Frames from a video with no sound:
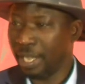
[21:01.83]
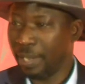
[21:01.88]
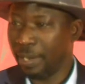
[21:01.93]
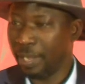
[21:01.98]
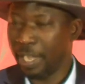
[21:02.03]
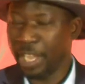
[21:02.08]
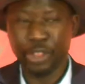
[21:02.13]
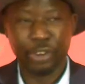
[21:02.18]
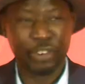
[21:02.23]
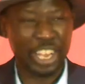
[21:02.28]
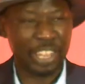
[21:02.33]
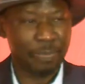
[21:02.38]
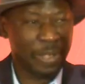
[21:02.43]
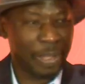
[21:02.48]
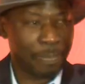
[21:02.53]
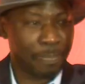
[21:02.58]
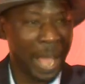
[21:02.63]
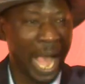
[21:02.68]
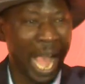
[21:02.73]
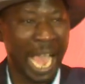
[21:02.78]
in
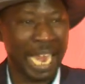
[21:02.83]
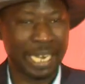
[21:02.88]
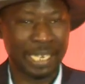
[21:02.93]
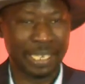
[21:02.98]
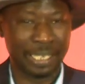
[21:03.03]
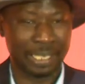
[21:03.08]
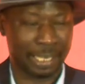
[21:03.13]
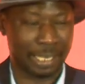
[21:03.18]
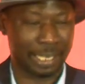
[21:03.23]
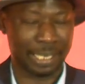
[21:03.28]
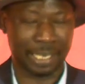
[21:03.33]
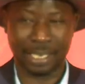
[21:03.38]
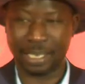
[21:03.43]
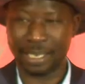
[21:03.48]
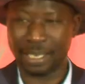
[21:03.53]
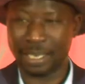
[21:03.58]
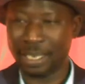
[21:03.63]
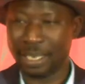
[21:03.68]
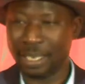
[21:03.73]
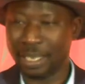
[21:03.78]
rhythmic patterns
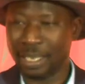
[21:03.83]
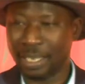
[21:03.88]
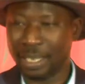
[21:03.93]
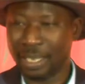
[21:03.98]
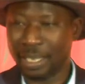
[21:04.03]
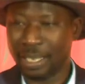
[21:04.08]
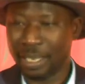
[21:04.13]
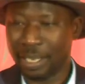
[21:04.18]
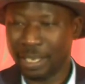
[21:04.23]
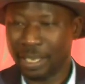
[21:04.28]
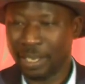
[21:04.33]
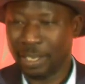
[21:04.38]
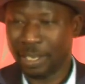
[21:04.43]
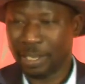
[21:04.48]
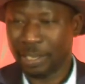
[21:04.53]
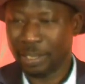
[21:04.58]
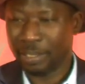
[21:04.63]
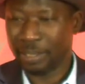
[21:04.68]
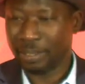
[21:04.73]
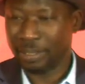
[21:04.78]

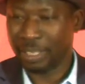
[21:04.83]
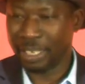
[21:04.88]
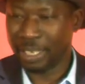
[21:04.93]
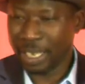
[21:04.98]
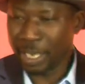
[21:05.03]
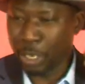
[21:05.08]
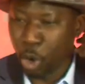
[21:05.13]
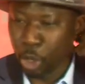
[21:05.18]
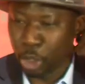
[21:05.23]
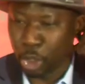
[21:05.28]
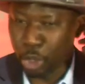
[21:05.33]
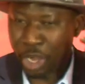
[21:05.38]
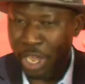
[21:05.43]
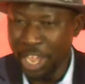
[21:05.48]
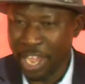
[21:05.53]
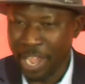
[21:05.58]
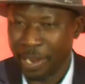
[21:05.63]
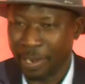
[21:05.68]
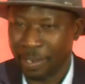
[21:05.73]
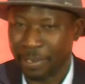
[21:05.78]
that are good to
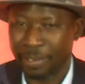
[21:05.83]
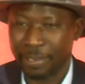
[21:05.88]
hear.